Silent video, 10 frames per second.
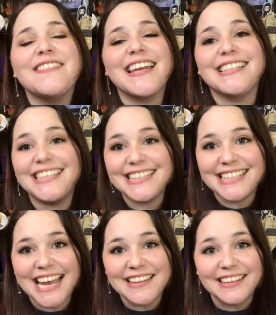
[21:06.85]
They did
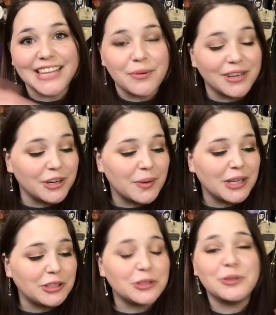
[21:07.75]
say that they were going to
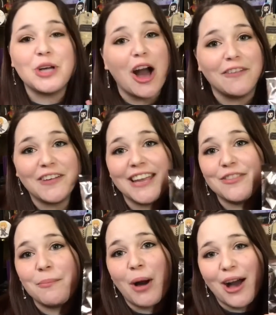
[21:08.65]
include coffee in
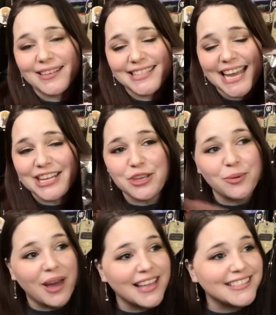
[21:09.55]
the box, and you
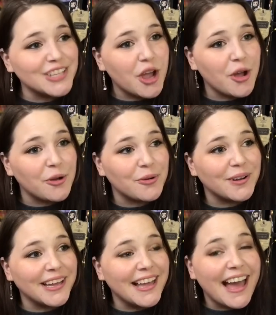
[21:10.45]
guys know
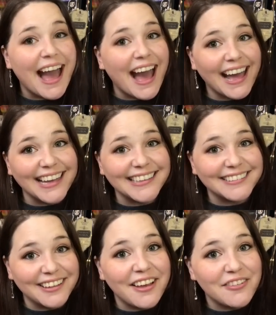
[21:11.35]
I
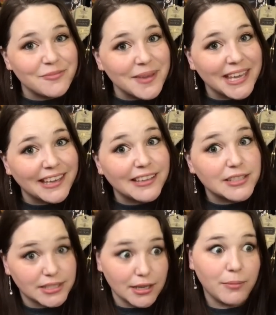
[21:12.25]
love me
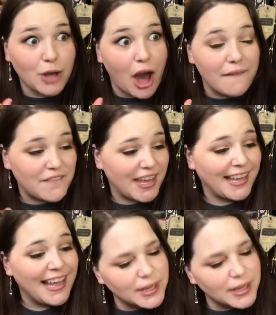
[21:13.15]
some coffee.